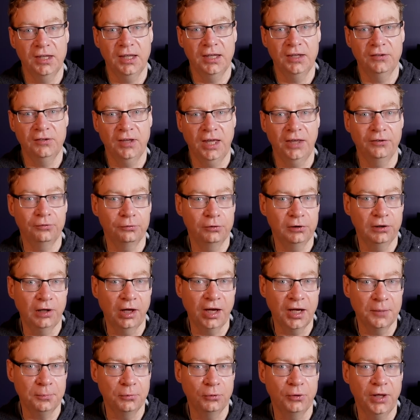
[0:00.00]
is as
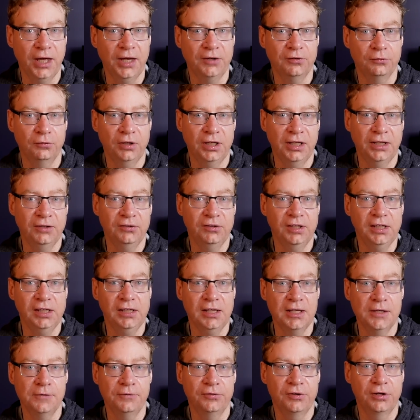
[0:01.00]
reliable as reading tea
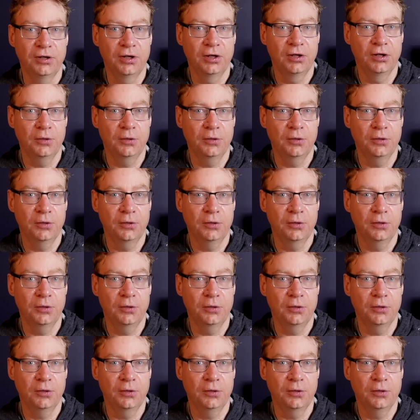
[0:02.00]
leaves,